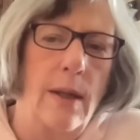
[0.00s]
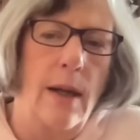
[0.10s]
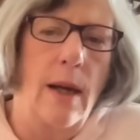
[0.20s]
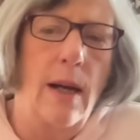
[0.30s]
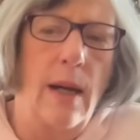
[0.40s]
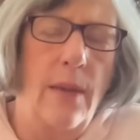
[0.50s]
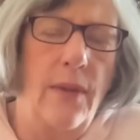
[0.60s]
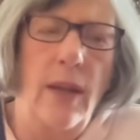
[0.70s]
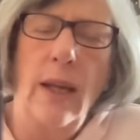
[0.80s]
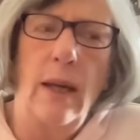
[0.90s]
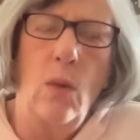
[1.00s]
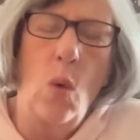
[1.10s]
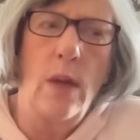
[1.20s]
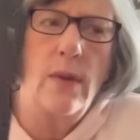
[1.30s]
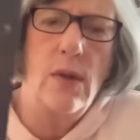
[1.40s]
uh, I think
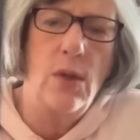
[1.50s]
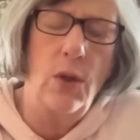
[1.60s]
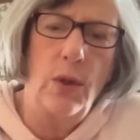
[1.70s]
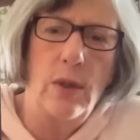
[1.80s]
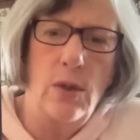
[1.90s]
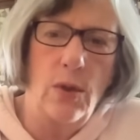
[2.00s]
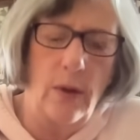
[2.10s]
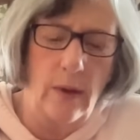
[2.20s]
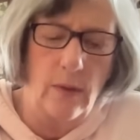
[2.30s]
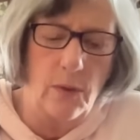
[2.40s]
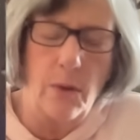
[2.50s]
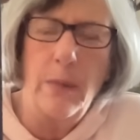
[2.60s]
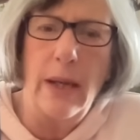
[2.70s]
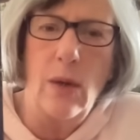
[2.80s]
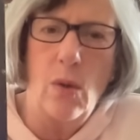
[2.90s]
once you can do this, or you
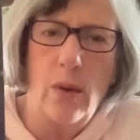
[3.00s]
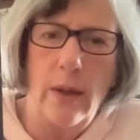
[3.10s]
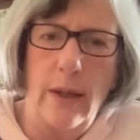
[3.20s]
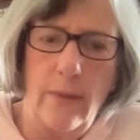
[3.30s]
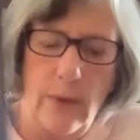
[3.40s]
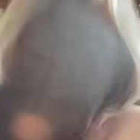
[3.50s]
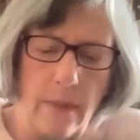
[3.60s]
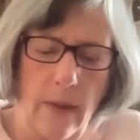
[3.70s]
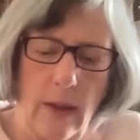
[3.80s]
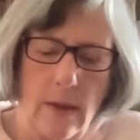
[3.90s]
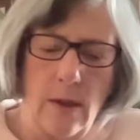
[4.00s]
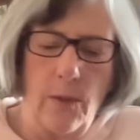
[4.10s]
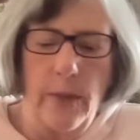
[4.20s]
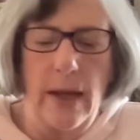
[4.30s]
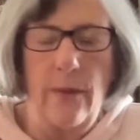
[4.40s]
may already have done this, you
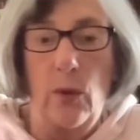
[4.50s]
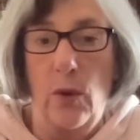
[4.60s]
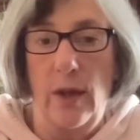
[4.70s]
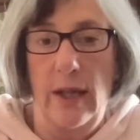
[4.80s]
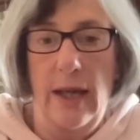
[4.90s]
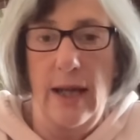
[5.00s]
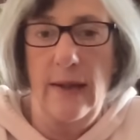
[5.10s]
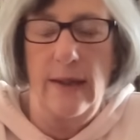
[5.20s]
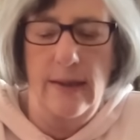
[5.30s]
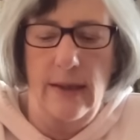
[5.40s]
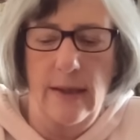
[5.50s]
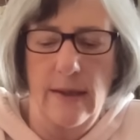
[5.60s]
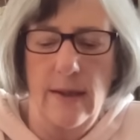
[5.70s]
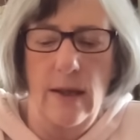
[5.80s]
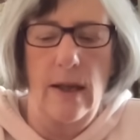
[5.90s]
may have already had this
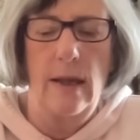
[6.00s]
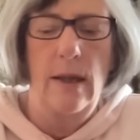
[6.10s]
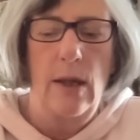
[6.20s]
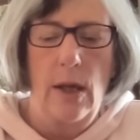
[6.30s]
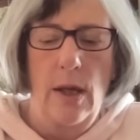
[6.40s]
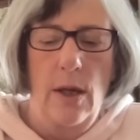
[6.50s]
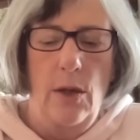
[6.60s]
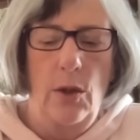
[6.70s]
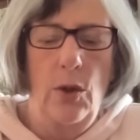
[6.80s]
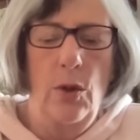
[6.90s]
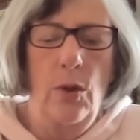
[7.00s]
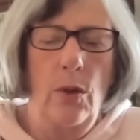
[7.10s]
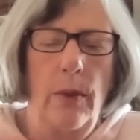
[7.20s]
insight, you